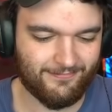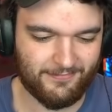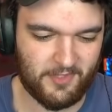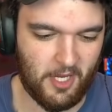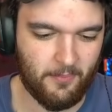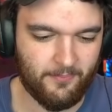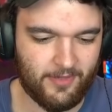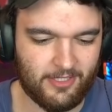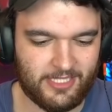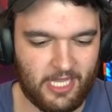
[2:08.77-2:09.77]
So
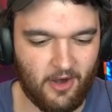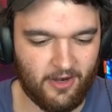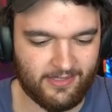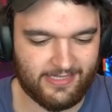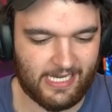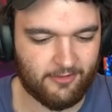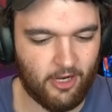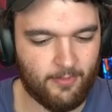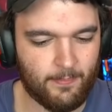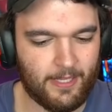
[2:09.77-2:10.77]
there's the art,
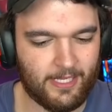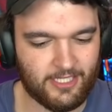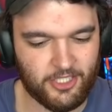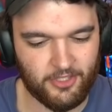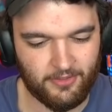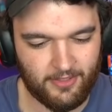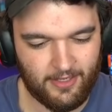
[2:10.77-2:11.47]
Zekrom and Pikachu.